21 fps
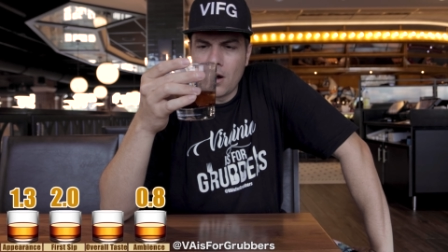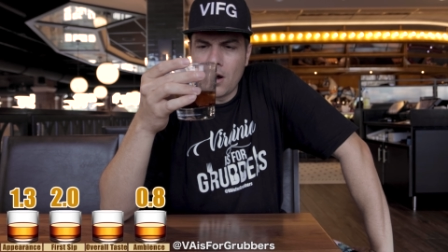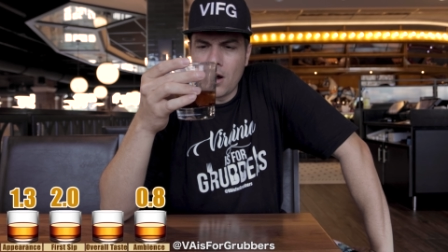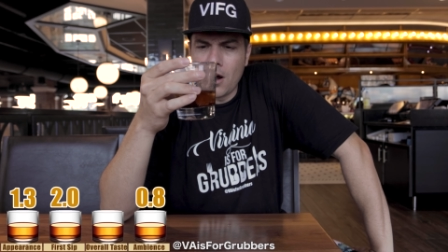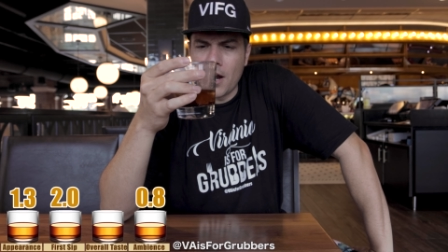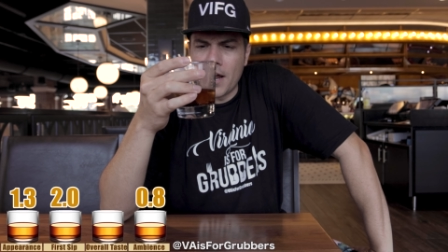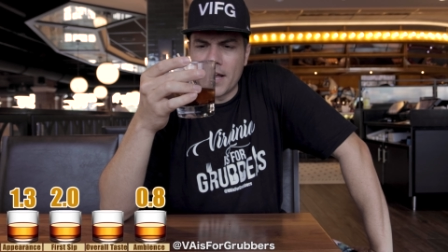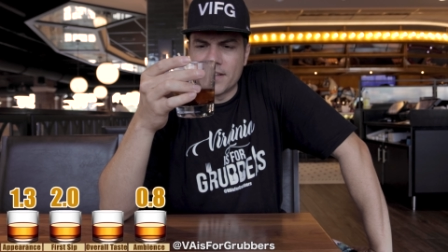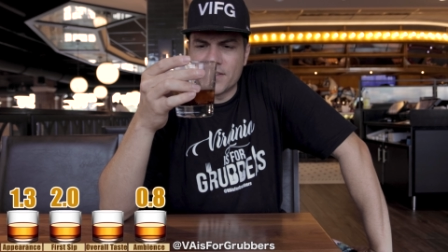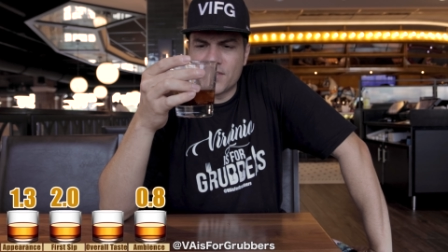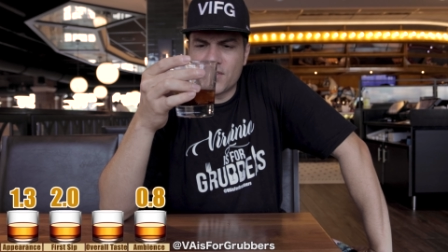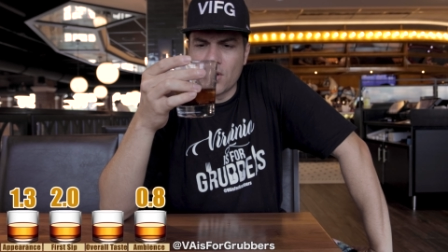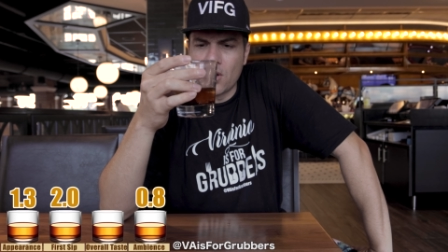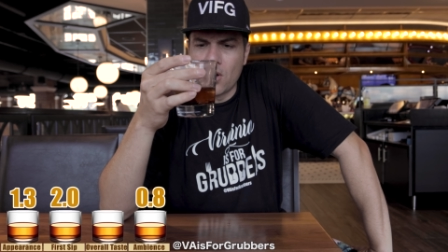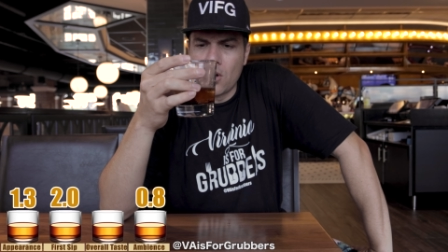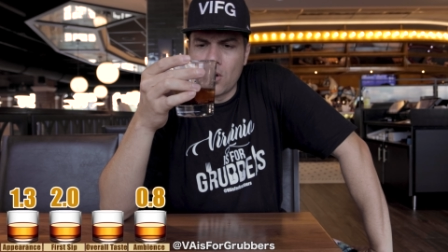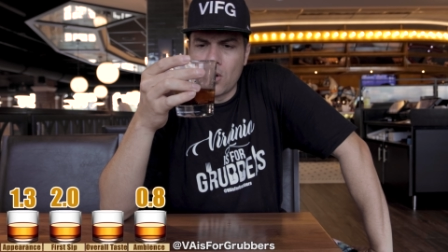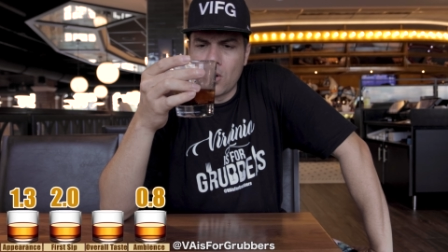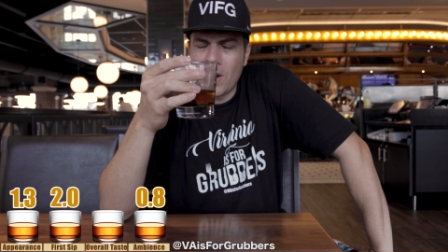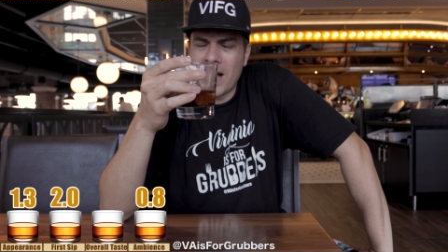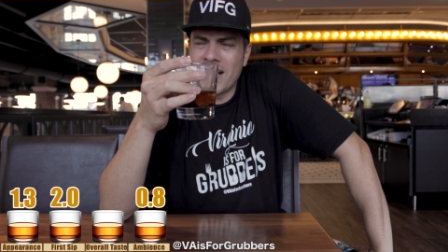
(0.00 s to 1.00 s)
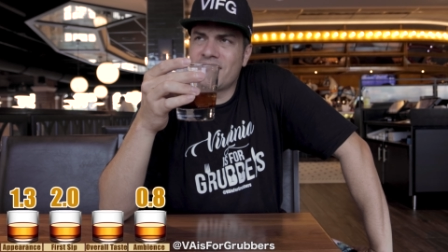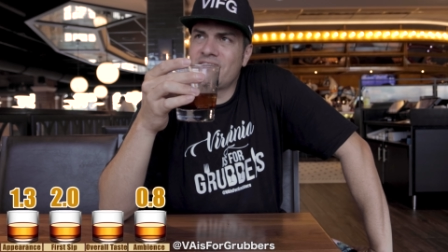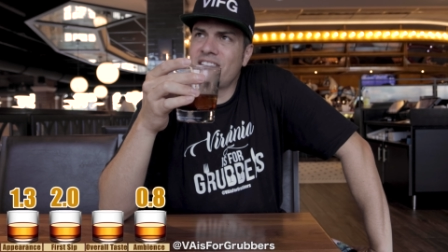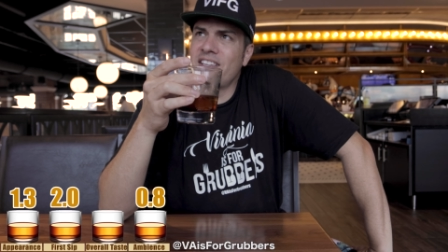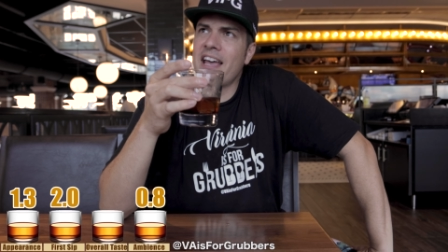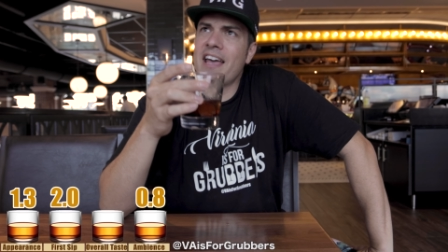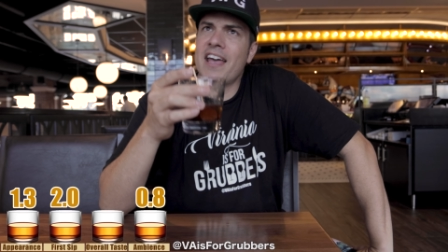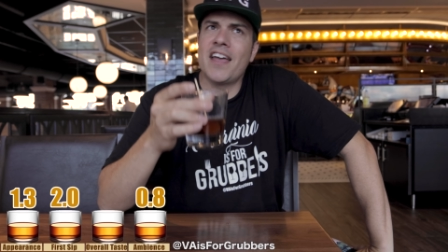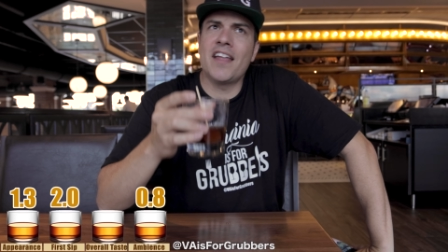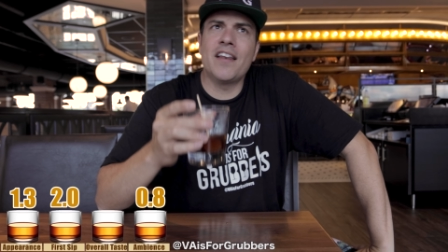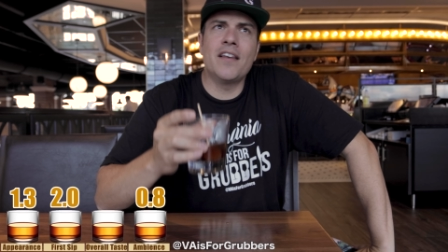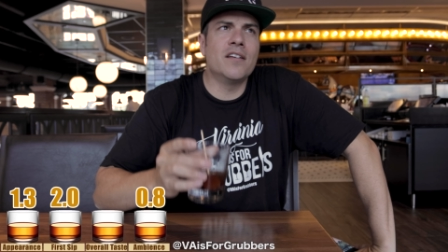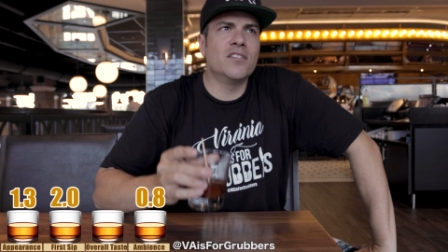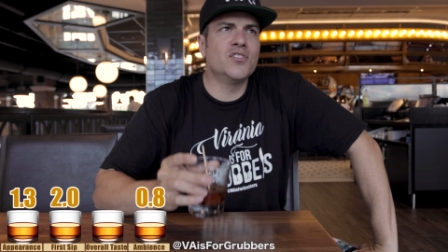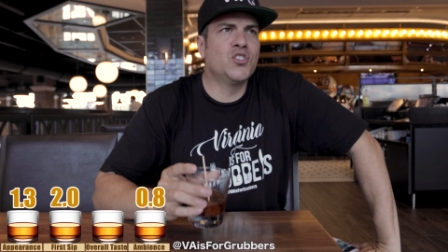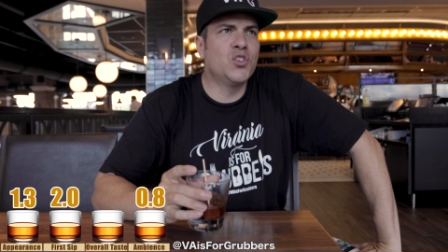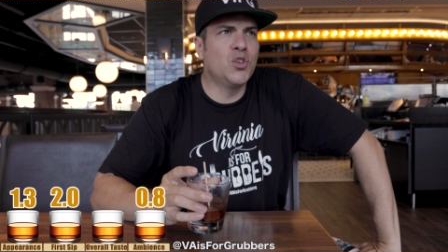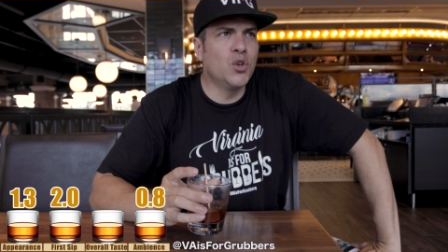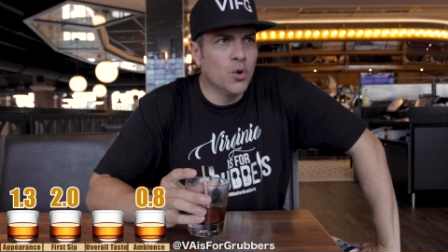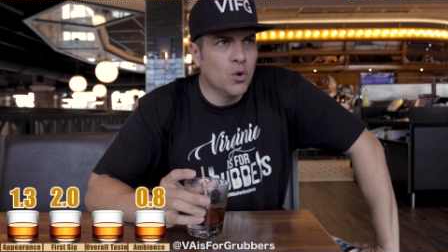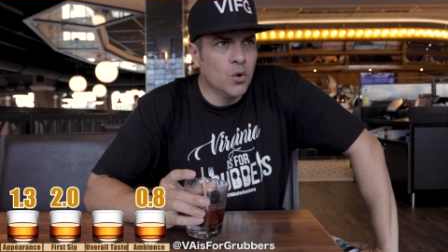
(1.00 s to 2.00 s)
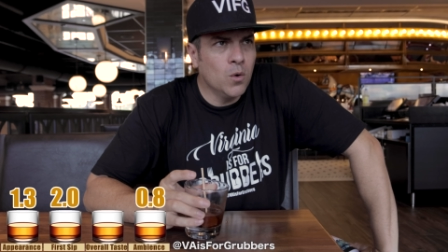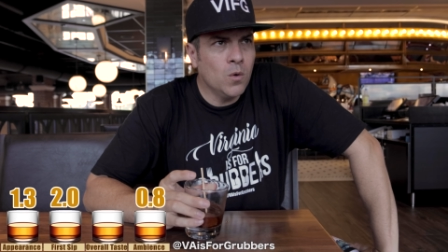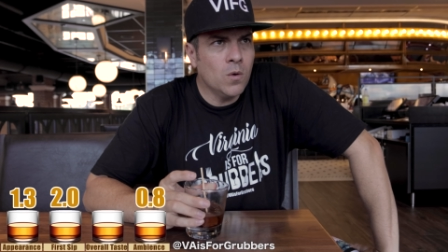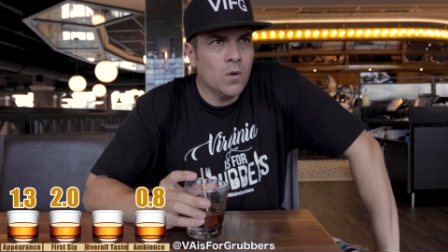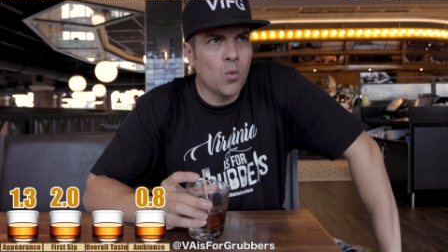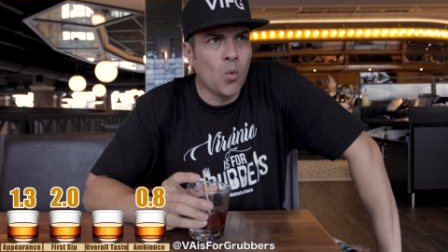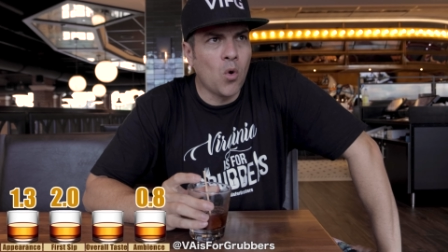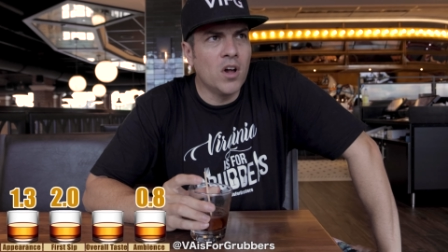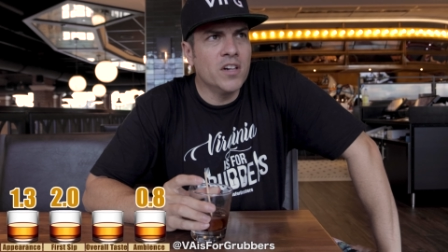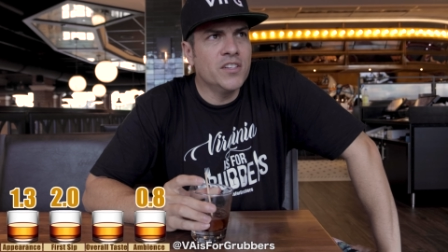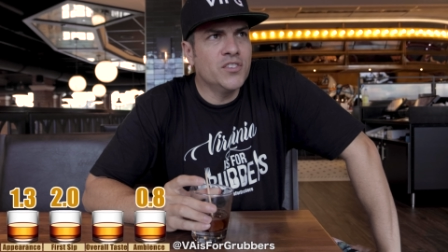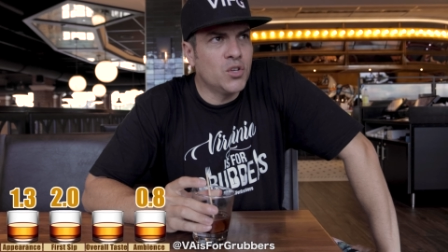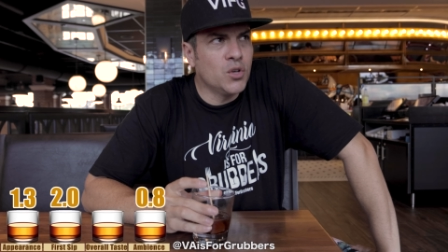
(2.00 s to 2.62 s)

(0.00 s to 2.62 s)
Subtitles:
All right, so I said 2, 1,